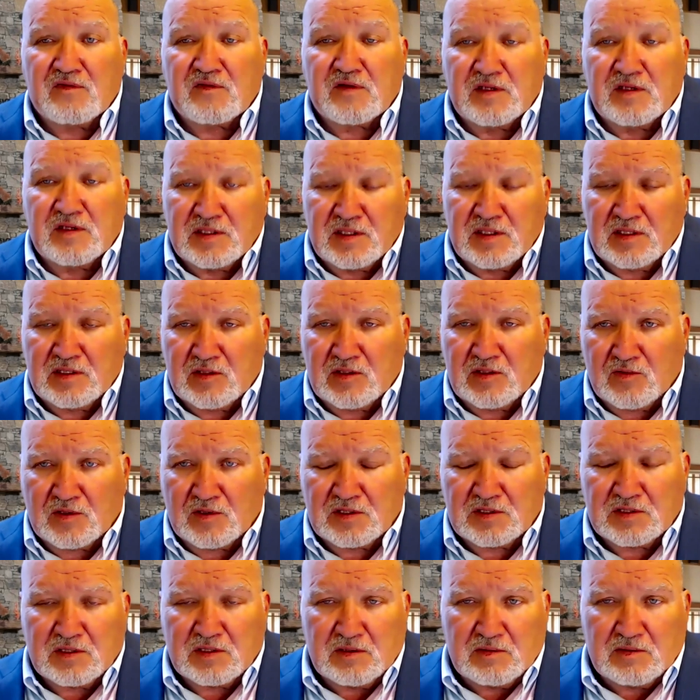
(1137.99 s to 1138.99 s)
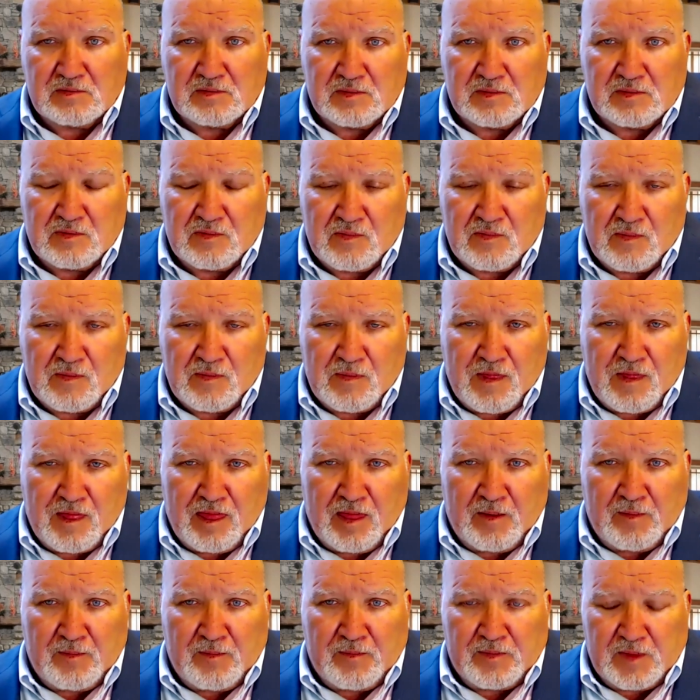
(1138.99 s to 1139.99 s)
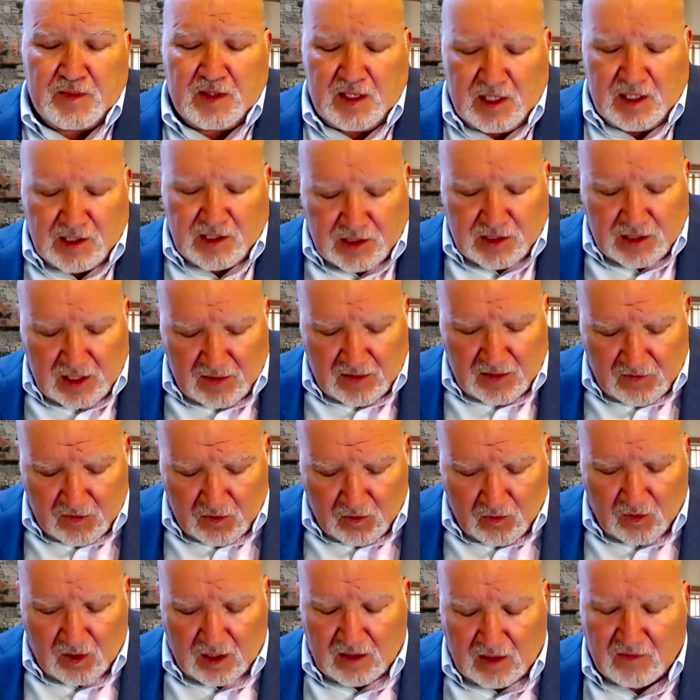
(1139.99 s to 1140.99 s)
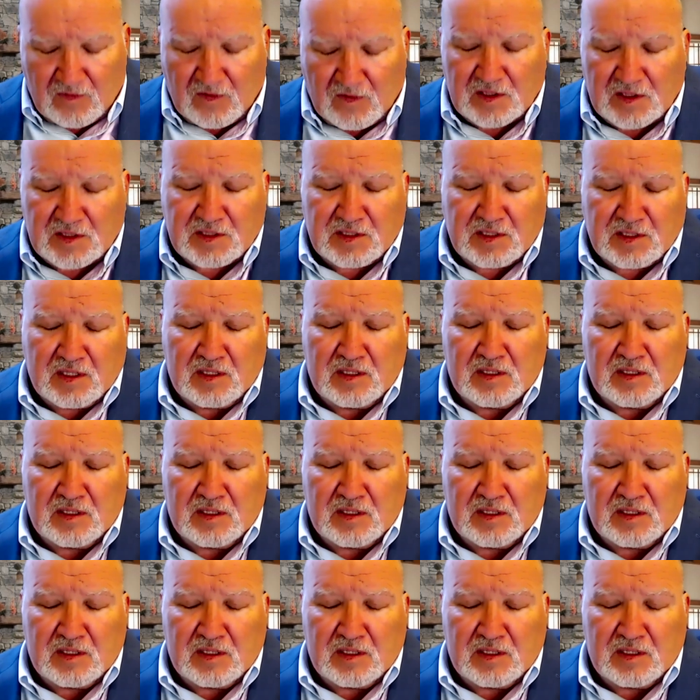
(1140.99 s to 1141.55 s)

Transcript: continuous. Each and every one of us